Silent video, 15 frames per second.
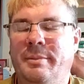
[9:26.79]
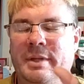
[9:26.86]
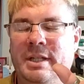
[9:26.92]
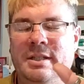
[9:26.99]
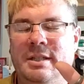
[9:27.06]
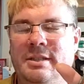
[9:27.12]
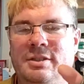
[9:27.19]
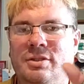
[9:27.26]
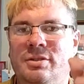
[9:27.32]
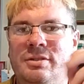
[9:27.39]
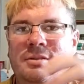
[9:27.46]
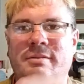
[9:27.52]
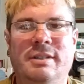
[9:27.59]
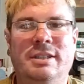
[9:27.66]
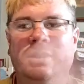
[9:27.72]
I mean, it's
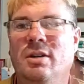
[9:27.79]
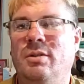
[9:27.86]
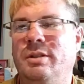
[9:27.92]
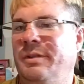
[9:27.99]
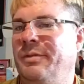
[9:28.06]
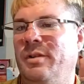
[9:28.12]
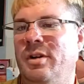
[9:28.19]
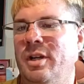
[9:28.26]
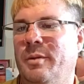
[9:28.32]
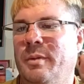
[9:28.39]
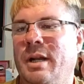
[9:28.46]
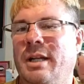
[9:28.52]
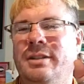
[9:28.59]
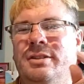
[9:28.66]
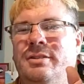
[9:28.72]
a whole different
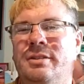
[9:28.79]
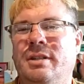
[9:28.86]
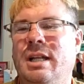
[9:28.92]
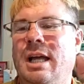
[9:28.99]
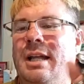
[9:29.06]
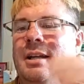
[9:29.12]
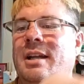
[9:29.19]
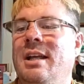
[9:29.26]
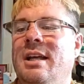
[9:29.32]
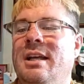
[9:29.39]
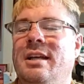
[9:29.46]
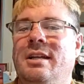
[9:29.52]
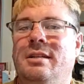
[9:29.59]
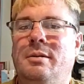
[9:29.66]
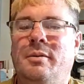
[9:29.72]
argument. And
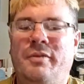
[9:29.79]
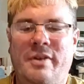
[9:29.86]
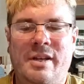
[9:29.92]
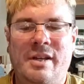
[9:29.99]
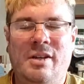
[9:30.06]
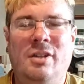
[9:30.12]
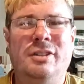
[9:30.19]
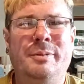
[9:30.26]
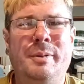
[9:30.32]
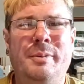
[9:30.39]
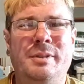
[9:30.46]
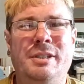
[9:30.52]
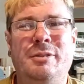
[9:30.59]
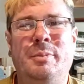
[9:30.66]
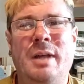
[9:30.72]
to be fair, lots of
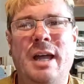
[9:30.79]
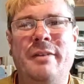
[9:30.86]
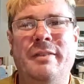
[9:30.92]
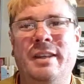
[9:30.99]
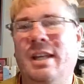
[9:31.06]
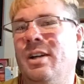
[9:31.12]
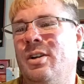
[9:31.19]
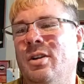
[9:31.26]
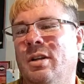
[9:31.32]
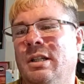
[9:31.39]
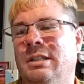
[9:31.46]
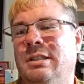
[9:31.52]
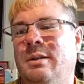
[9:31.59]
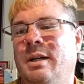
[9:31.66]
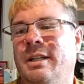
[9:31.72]
people seem to be having that
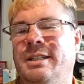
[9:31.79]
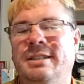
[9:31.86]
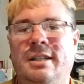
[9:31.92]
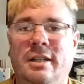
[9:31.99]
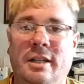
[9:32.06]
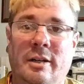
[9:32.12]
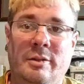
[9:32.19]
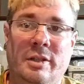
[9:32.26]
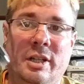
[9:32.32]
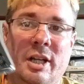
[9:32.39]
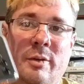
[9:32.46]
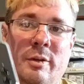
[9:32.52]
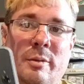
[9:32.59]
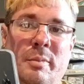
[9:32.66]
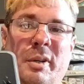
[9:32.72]
colour, so I decided I was going
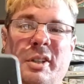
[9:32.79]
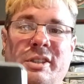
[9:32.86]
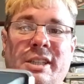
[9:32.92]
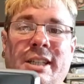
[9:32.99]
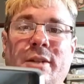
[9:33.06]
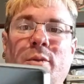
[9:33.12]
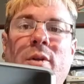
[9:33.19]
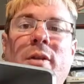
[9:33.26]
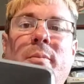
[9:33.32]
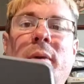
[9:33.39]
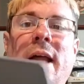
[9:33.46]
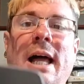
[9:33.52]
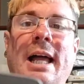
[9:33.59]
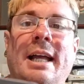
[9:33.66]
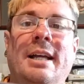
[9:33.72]
to go with the blue. So I didn't want the
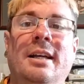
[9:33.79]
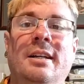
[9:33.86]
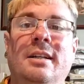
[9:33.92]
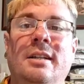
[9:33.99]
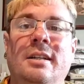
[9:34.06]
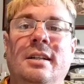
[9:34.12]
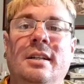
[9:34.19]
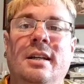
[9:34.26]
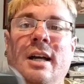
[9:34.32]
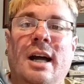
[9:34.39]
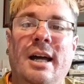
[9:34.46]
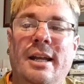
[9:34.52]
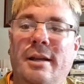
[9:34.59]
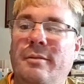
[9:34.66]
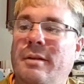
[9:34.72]
black,
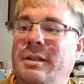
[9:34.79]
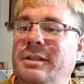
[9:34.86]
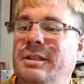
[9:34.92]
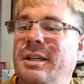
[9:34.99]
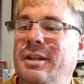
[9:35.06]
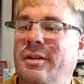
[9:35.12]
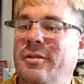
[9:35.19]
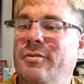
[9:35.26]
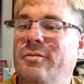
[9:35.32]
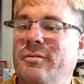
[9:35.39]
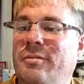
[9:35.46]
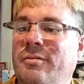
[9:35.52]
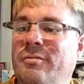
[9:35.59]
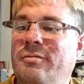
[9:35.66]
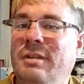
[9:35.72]
and I actually
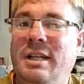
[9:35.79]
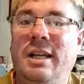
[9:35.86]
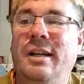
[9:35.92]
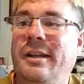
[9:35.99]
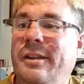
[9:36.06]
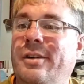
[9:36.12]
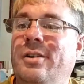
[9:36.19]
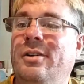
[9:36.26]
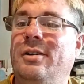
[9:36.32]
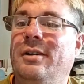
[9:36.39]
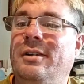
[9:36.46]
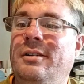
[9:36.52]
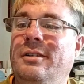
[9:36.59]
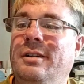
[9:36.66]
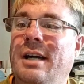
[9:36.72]
really like the
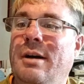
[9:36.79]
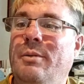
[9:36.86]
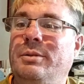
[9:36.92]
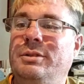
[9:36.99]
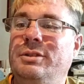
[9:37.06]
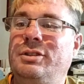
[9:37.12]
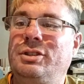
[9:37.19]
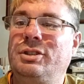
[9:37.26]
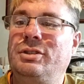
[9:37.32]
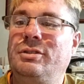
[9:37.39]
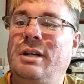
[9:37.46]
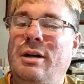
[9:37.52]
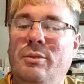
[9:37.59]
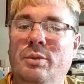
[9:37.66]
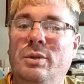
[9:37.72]
colour. I wasn't
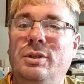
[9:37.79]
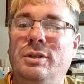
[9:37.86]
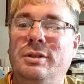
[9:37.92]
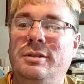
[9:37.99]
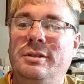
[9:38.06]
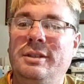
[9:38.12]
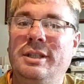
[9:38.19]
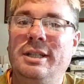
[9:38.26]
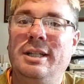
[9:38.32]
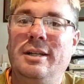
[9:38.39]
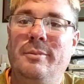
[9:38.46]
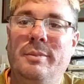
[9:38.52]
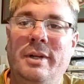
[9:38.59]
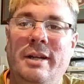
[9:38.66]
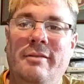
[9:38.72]
sure I would,
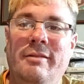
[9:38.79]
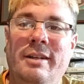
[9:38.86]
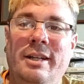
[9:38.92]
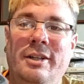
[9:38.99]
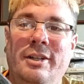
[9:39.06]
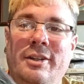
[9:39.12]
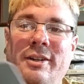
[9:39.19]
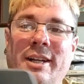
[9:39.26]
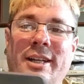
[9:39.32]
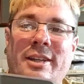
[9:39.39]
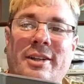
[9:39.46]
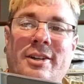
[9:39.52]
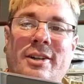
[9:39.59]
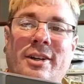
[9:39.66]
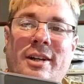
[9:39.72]
but I really do like
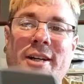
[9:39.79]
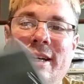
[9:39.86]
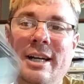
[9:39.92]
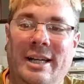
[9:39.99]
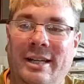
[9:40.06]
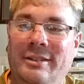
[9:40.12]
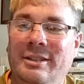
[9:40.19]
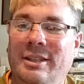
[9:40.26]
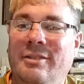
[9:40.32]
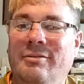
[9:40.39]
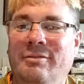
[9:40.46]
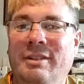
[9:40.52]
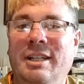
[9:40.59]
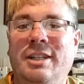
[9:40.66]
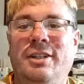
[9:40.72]
the colour. I actually
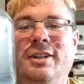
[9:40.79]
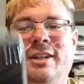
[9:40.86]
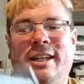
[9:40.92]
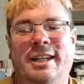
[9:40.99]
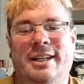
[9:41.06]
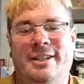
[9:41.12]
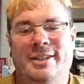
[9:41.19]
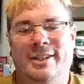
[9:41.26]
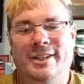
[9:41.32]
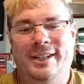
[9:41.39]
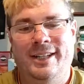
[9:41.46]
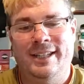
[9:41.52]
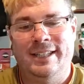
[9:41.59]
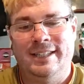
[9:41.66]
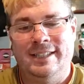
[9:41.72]
really do like that
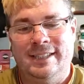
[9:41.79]
colour.